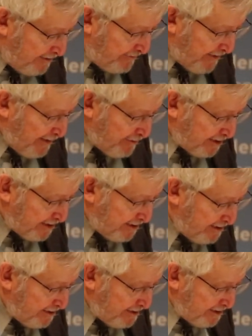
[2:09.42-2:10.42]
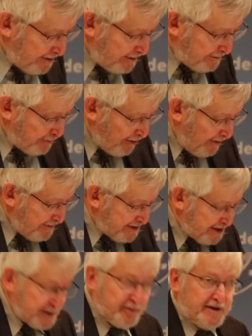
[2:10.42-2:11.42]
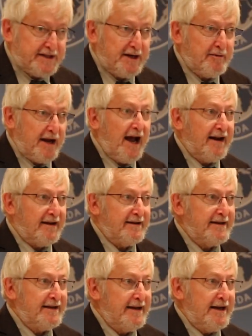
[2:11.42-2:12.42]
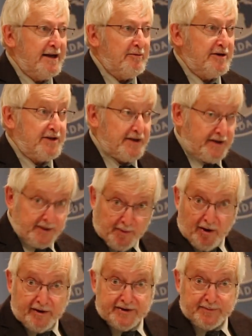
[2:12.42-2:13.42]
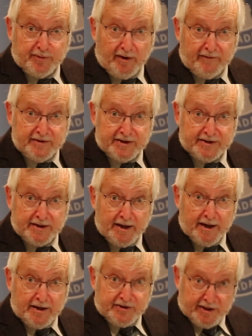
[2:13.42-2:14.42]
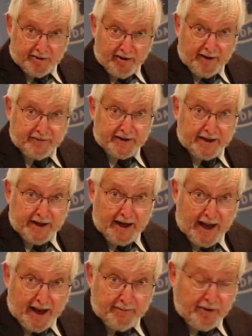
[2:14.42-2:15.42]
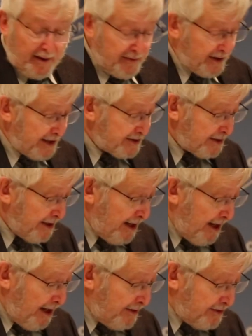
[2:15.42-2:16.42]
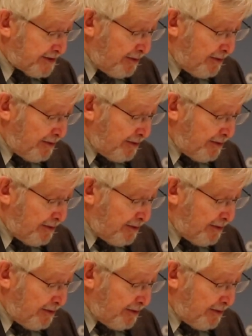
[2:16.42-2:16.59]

favorite province is Prince Edward Island, which is the smallest province geographically and population. There's